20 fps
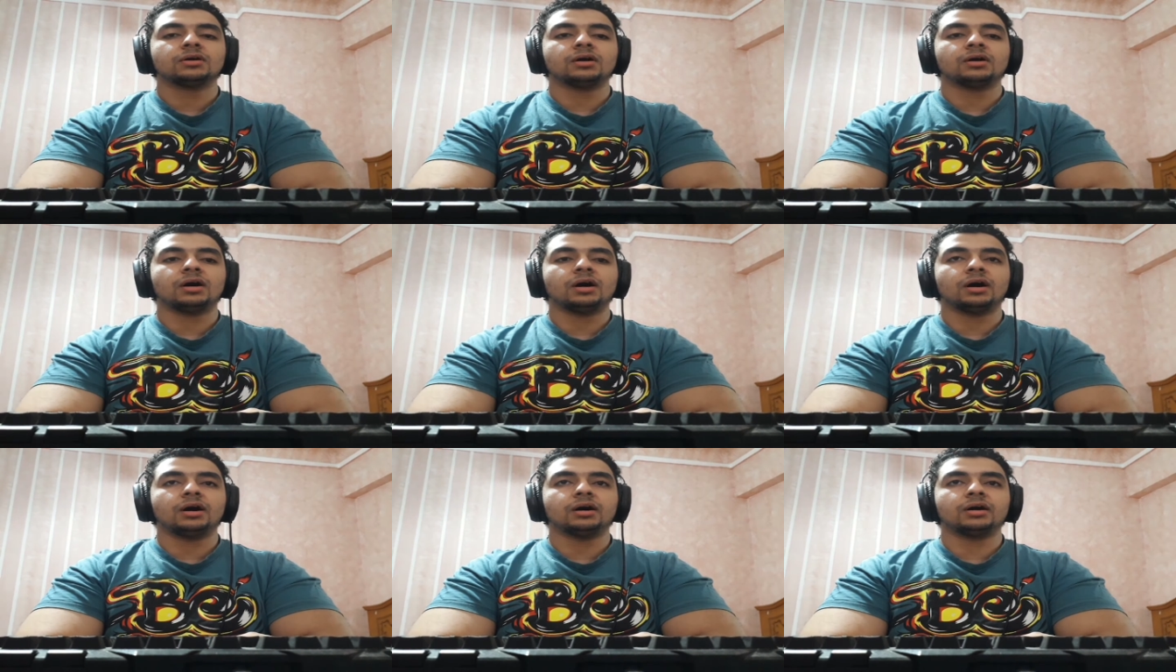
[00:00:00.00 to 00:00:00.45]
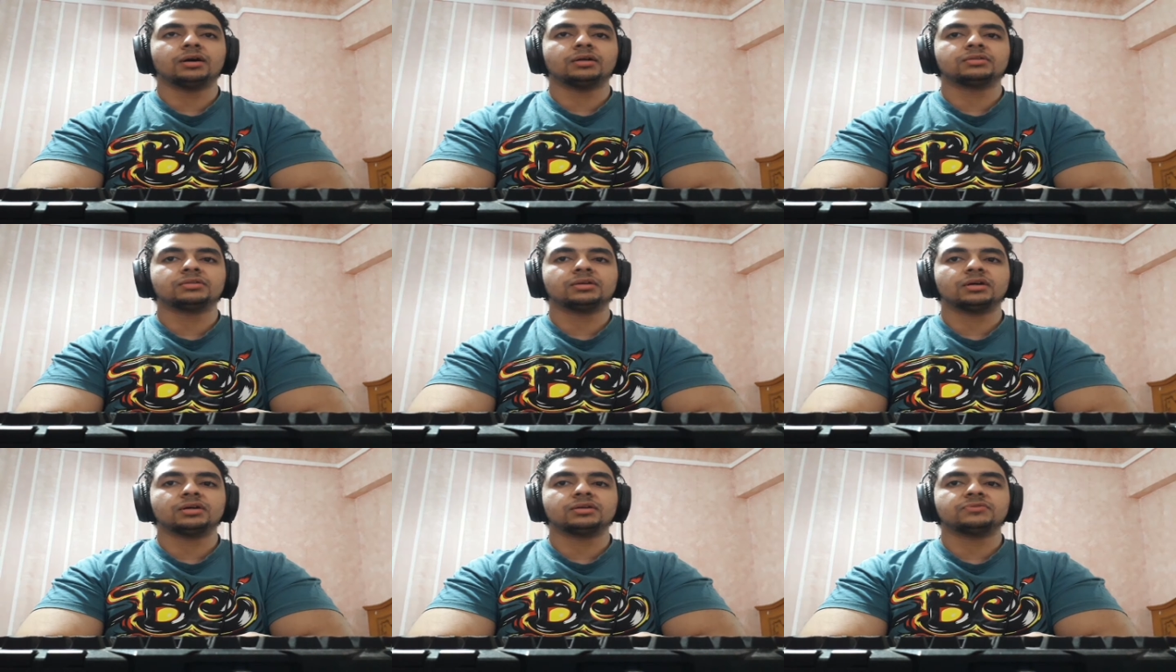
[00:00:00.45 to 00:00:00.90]

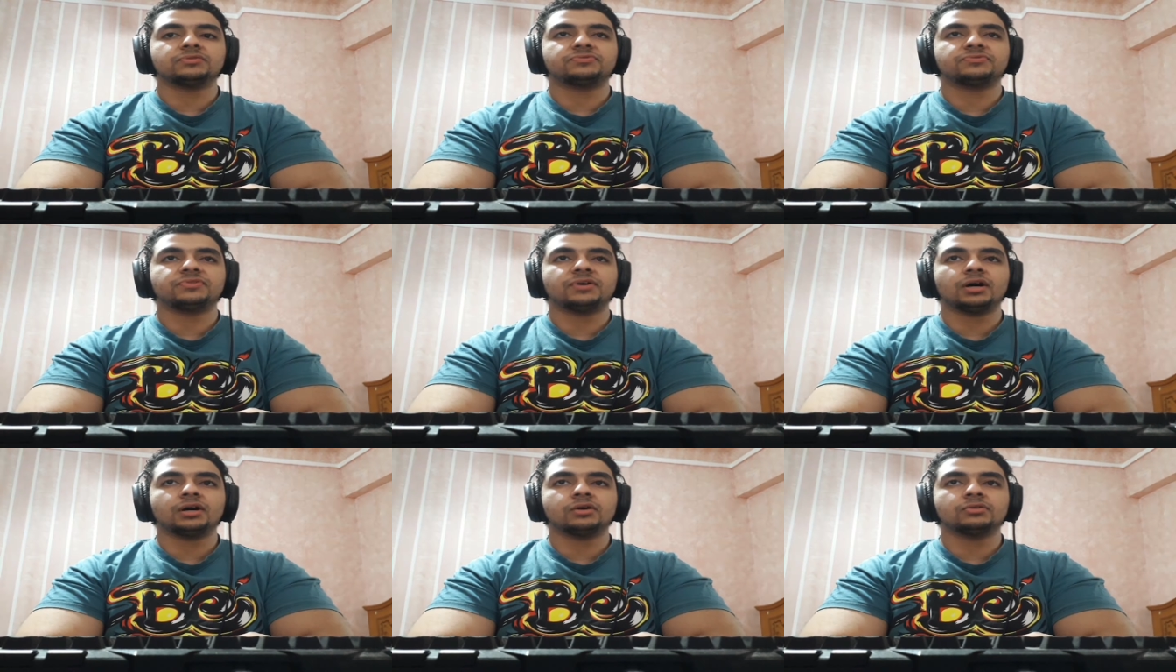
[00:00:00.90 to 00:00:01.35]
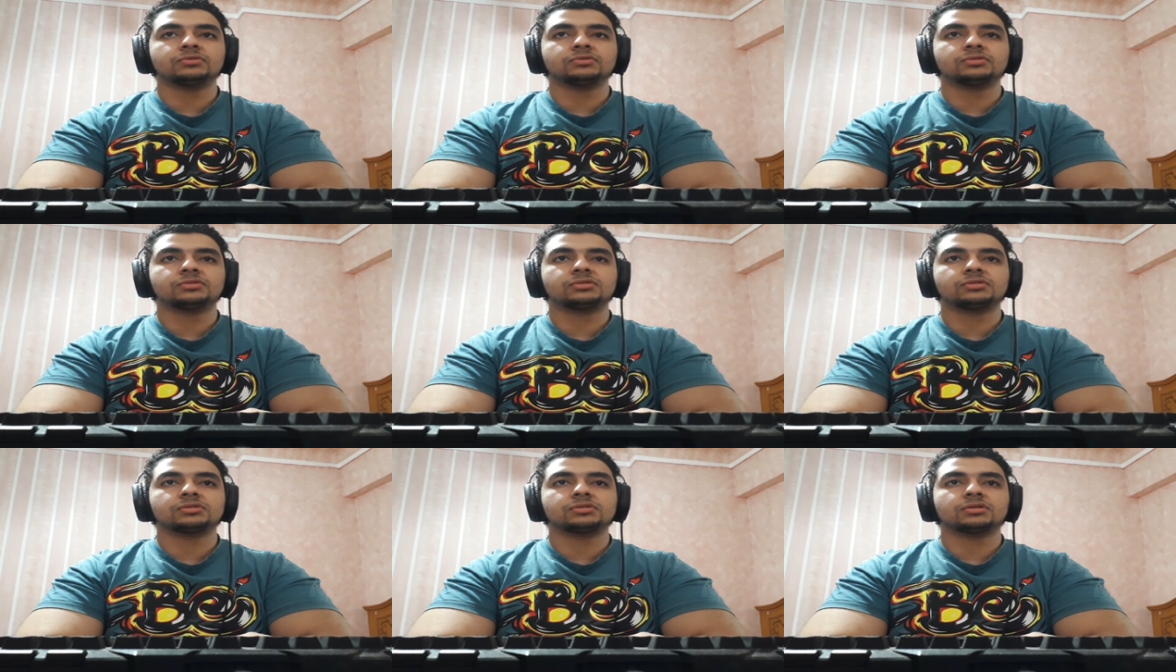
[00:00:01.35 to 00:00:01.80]
and I
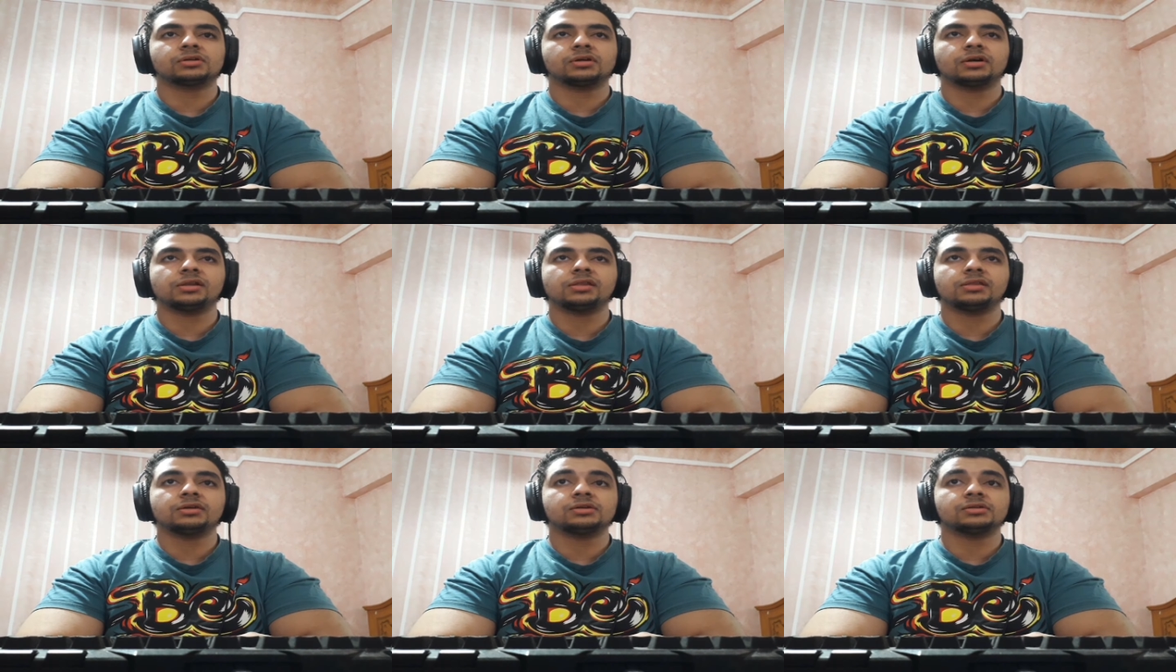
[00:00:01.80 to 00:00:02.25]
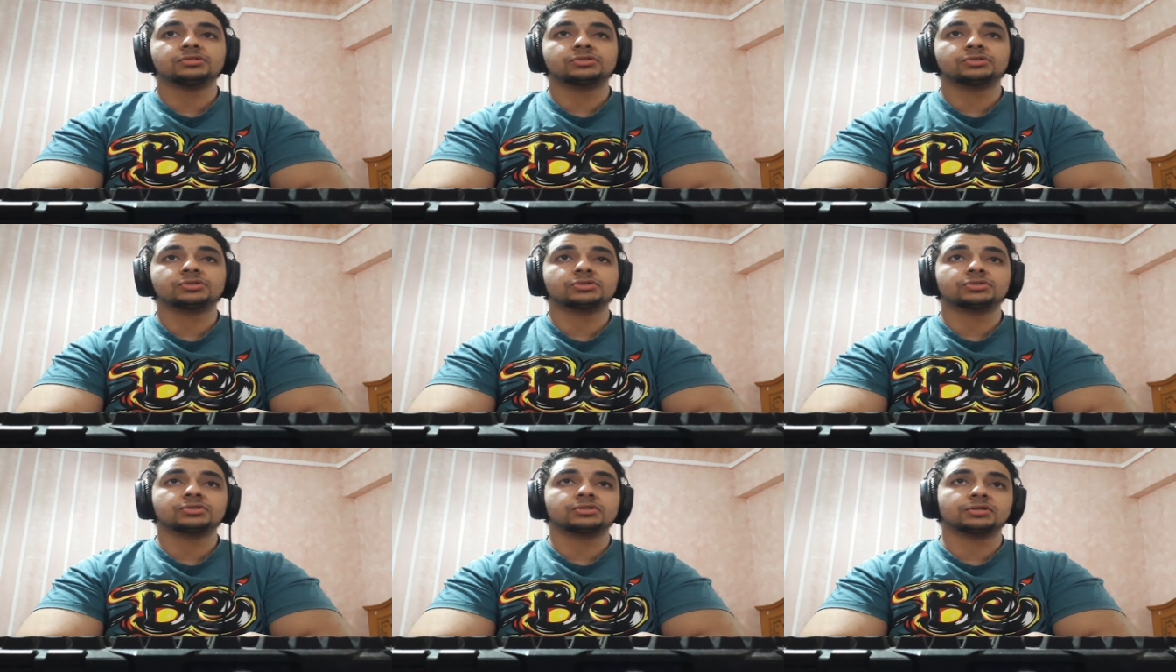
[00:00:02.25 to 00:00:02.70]
found really
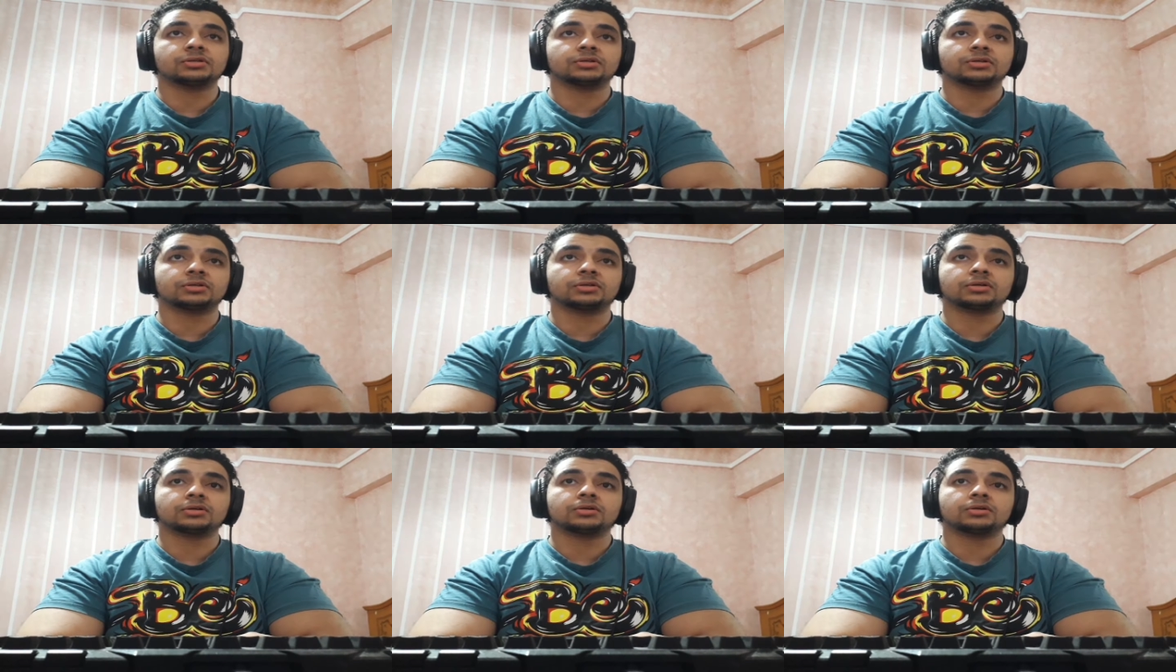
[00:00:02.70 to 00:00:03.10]
interesting